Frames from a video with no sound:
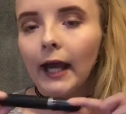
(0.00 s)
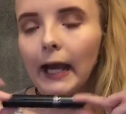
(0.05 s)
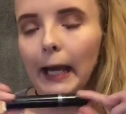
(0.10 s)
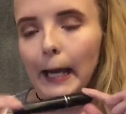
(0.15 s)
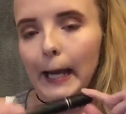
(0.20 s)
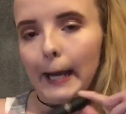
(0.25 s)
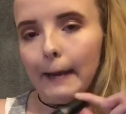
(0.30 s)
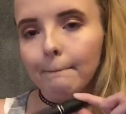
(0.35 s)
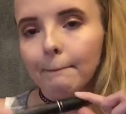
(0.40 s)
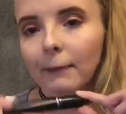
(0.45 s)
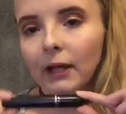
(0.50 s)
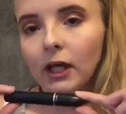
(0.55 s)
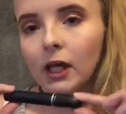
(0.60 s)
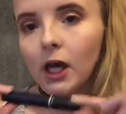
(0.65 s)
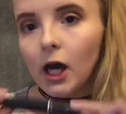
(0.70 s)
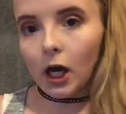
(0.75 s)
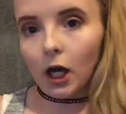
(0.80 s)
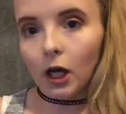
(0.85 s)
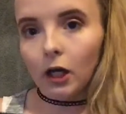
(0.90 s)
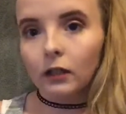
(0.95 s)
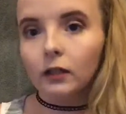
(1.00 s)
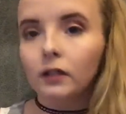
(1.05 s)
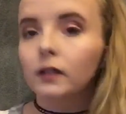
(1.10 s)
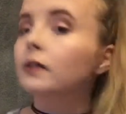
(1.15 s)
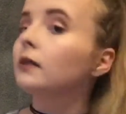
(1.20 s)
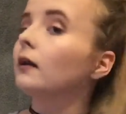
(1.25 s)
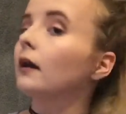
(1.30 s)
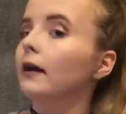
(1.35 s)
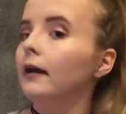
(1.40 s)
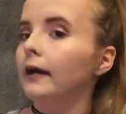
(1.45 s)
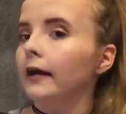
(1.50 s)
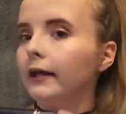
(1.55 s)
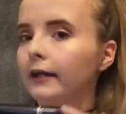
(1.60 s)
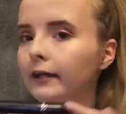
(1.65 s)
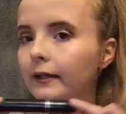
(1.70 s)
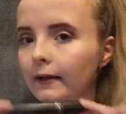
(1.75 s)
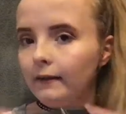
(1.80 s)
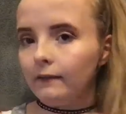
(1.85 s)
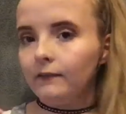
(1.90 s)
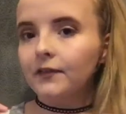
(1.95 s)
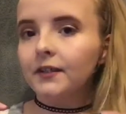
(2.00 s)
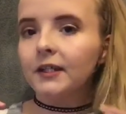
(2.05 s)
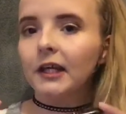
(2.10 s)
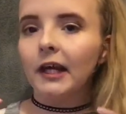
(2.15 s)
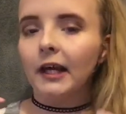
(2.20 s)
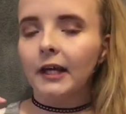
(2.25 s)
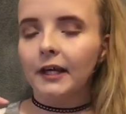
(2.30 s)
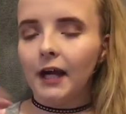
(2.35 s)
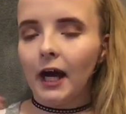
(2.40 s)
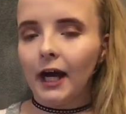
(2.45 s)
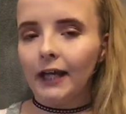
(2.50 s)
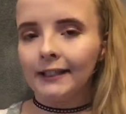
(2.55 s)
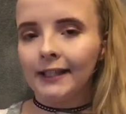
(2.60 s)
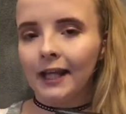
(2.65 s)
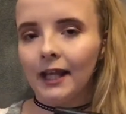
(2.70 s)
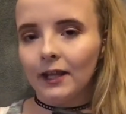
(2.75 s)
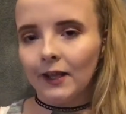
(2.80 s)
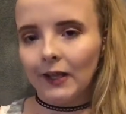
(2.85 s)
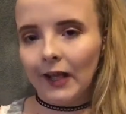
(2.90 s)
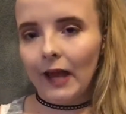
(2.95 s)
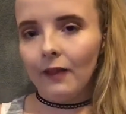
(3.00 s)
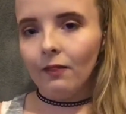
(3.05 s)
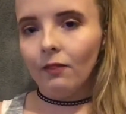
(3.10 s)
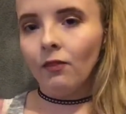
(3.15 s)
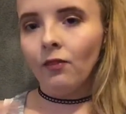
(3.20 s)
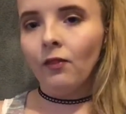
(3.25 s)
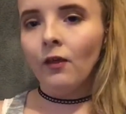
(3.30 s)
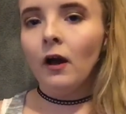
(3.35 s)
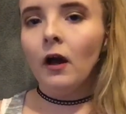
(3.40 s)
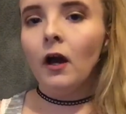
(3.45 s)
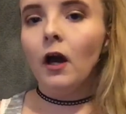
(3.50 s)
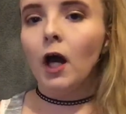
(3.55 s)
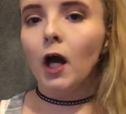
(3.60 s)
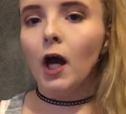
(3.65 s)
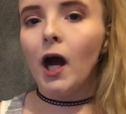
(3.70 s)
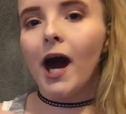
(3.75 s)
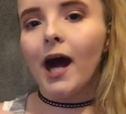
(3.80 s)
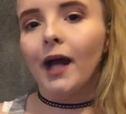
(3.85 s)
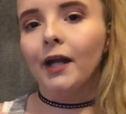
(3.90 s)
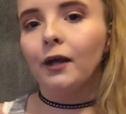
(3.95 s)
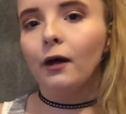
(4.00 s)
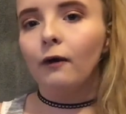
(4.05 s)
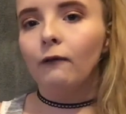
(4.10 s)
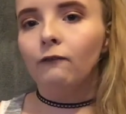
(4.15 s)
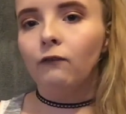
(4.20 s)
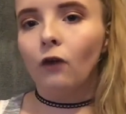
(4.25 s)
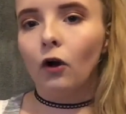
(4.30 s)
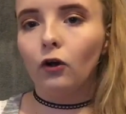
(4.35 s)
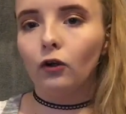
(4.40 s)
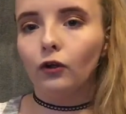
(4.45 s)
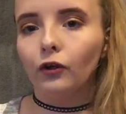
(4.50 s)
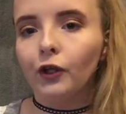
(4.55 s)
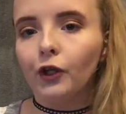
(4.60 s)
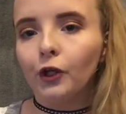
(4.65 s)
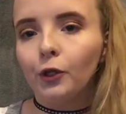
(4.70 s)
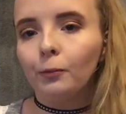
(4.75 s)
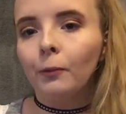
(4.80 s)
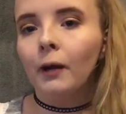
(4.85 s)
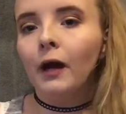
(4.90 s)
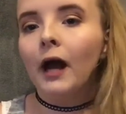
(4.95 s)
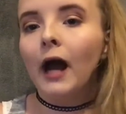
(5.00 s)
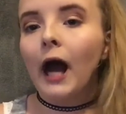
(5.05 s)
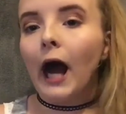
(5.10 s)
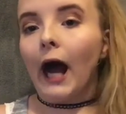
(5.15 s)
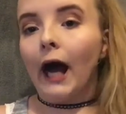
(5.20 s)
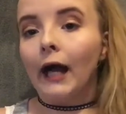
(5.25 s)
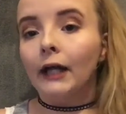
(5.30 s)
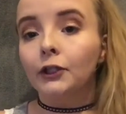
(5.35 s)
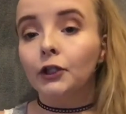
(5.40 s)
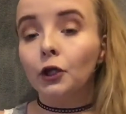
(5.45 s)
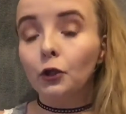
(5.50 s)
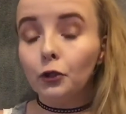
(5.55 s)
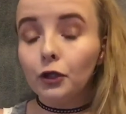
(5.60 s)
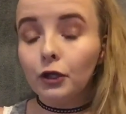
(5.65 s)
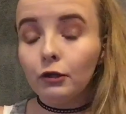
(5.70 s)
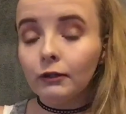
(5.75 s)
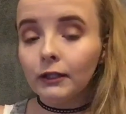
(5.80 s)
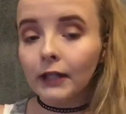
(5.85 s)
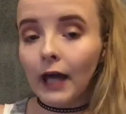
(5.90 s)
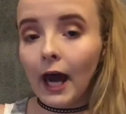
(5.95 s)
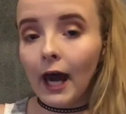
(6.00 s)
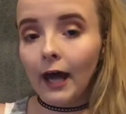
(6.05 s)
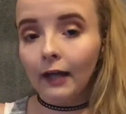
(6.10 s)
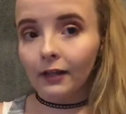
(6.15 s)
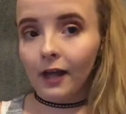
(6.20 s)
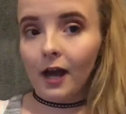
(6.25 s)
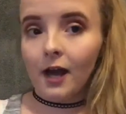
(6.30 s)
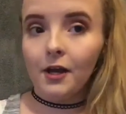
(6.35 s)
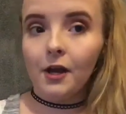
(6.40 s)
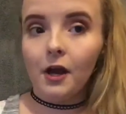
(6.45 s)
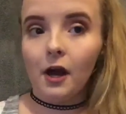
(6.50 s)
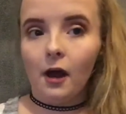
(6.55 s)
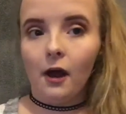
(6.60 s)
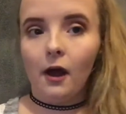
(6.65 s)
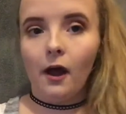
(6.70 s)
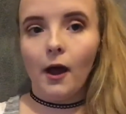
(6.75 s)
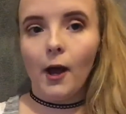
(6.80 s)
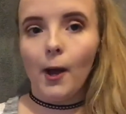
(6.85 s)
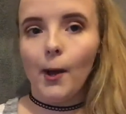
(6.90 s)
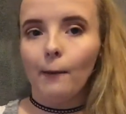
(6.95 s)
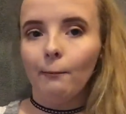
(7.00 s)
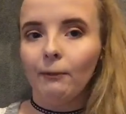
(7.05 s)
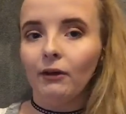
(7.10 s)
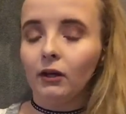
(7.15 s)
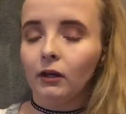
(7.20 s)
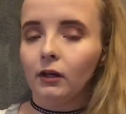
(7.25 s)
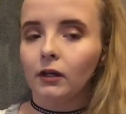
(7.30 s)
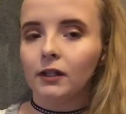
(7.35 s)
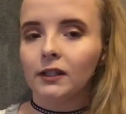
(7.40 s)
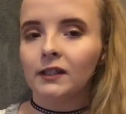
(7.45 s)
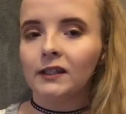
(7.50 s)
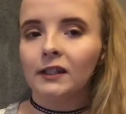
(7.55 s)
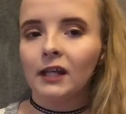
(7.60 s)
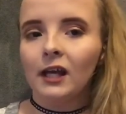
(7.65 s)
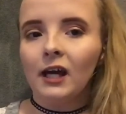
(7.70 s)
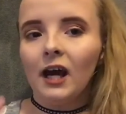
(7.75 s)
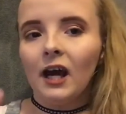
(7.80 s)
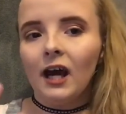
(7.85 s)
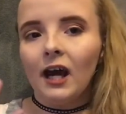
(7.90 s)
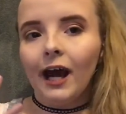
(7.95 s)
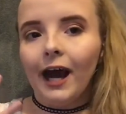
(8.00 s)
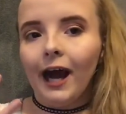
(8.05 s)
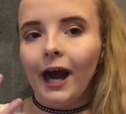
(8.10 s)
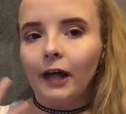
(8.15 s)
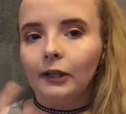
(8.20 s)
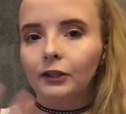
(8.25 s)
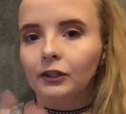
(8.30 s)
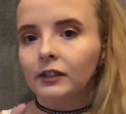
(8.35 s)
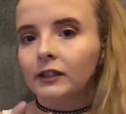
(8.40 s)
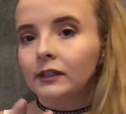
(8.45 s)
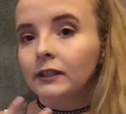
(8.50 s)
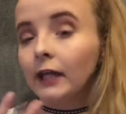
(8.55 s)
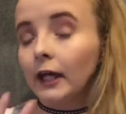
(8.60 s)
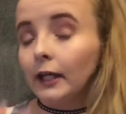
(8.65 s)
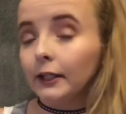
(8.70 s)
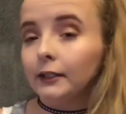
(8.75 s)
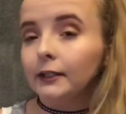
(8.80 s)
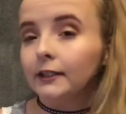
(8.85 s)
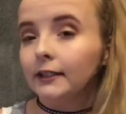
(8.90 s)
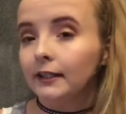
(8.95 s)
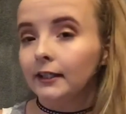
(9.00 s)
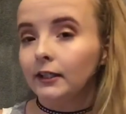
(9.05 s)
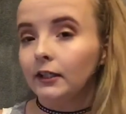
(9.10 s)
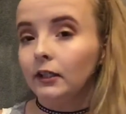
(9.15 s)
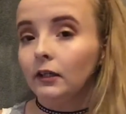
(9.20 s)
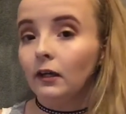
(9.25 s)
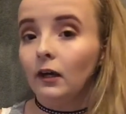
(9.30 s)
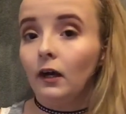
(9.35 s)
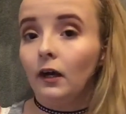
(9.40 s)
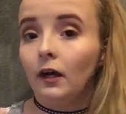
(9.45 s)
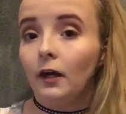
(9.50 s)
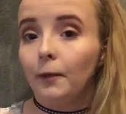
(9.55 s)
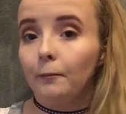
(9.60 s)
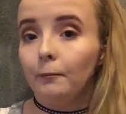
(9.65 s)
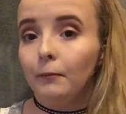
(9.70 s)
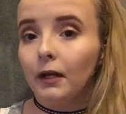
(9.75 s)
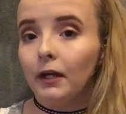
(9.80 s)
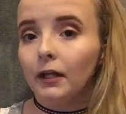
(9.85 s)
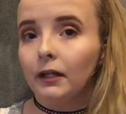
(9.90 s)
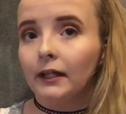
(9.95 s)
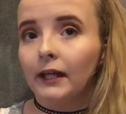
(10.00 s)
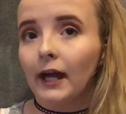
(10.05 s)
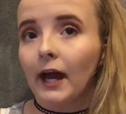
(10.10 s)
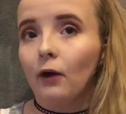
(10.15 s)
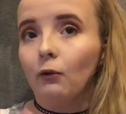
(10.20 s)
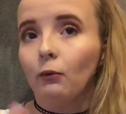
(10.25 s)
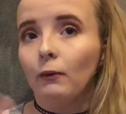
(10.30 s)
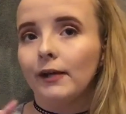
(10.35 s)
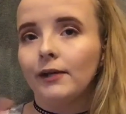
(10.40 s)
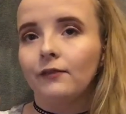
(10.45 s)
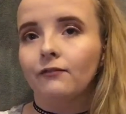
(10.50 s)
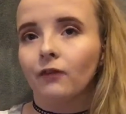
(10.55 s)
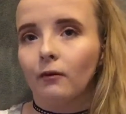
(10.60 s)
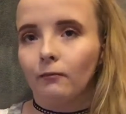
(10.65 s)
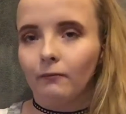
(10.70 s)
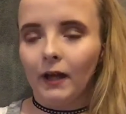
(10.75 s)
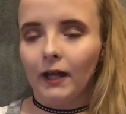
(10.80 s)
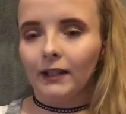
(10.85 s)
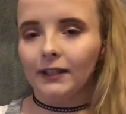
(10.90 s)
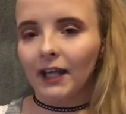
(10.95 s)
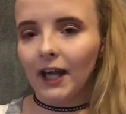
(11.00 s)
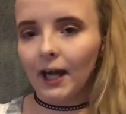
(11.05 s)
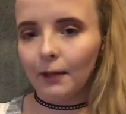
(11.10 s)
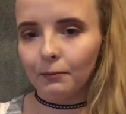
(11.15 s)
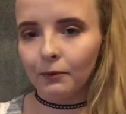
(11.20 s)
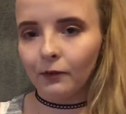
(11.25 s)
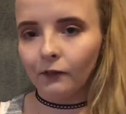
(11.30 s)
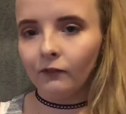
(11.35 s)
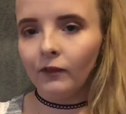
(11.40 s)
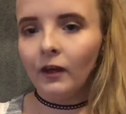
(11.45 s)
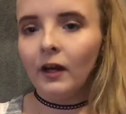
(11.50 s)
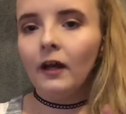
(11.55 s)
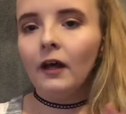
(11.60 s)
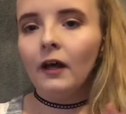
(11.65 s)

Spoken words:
it because it gives it nice length and volume. I don't use eyeliner because I just tend to get away from that type of,